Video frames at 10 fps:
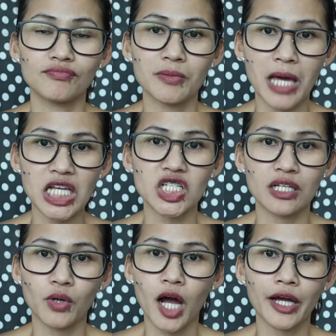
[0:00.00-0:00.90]

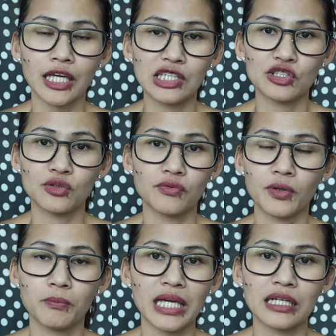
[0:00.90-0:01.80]
imagine what I can do
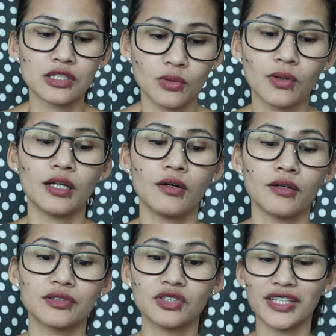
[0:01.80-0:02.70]
for being so Kalog.
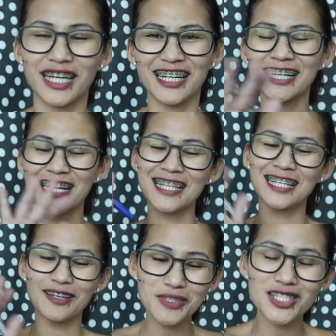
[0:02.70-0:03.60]
So yeah.
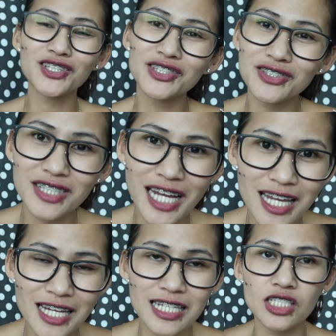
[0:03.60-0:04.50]
I miss you too,
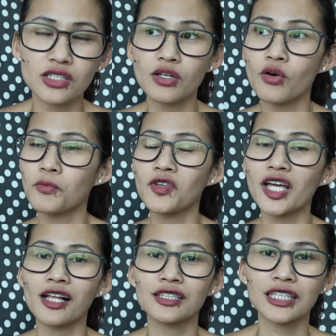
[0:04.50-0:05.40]
Rach. So
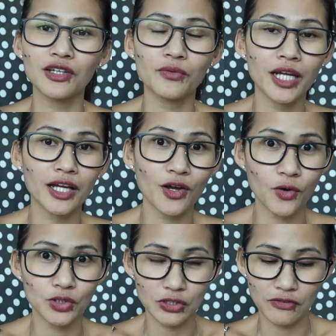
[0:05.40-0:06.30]
hopefully I'll see you when I
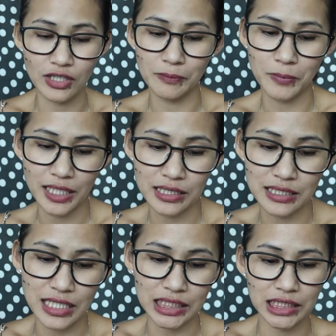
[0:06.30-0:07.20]
go to
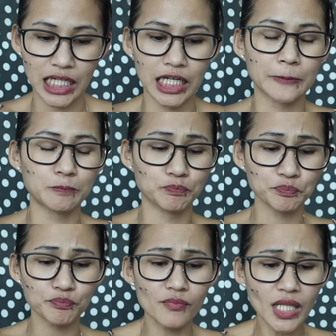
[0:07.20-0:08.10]
Philippines next year.
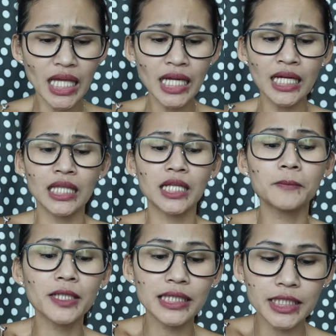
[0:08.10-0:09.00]

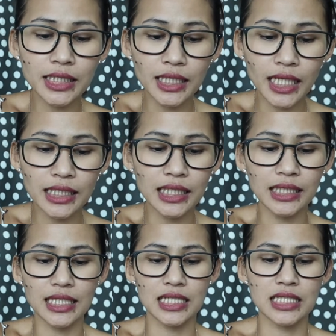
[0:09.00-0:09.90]
Number
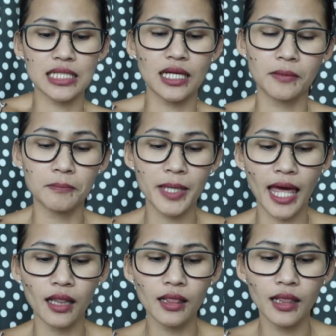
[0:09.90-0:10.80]
18 is
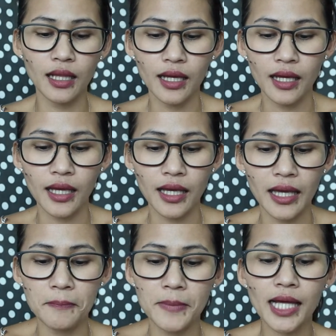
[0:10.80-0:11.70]
Miel.
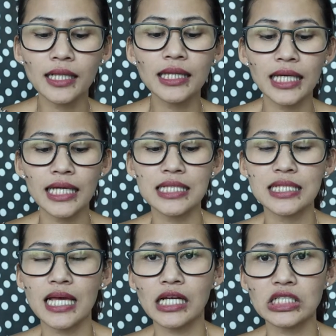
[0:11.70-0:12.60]
Miel
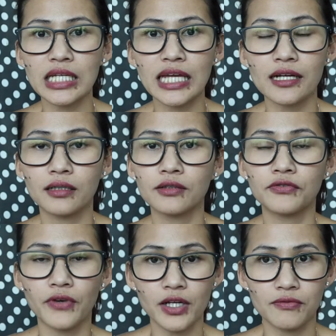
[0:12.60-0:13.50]
is actually a
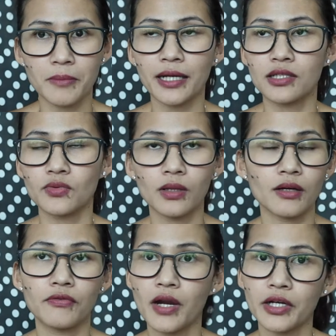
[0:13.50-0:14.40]
good friend of mine as well,
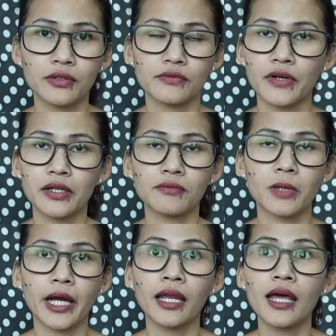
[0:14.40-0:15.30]
a very good friend of
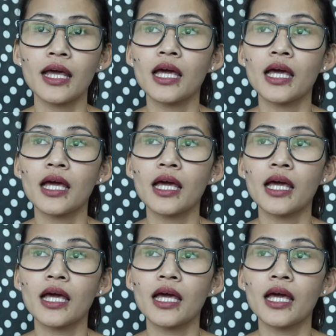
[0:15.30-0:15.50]
mine.